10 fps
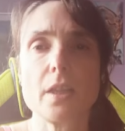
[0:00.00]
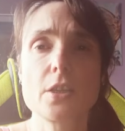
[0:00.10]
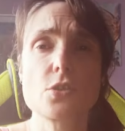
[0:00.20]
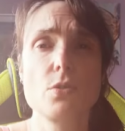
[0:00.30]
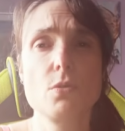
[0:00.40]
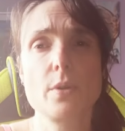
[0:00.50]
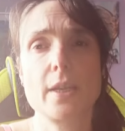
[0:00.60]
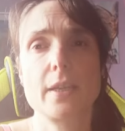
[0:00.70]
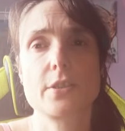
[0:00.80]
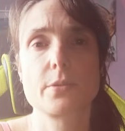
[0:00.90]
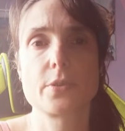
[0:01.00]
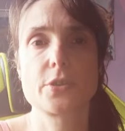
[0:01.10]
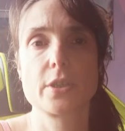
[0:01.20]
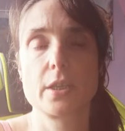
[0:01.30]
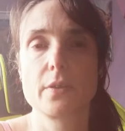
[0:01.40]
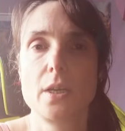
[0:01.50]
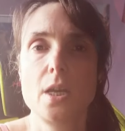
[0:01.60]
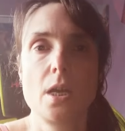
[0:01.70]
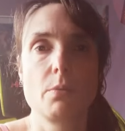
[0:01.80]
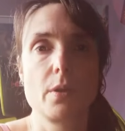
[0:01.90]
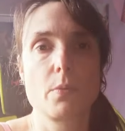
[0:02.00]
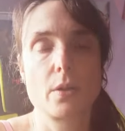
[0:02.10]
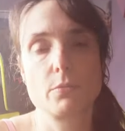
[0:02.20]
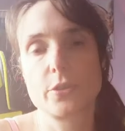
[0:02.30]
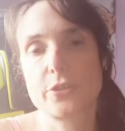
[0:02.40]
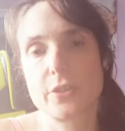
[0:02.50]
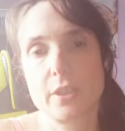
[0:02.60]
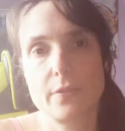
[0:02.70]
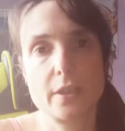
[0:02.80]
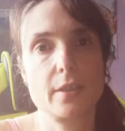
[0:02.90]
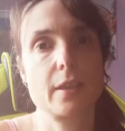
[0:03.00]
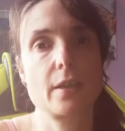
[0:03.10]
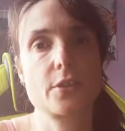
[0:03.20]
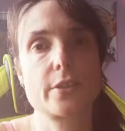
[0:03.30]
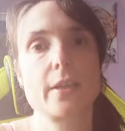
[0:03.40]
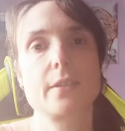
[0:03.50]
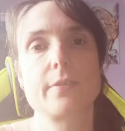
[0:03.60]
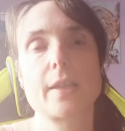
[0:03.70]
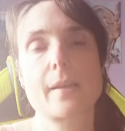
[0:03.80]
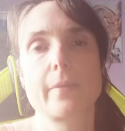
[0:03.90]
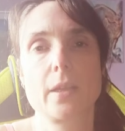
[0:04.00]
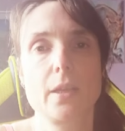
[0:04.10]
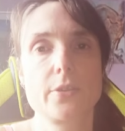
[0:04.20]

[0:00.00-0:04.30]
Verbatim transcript: That's all we're here to receive. We won't receive anything outside of that.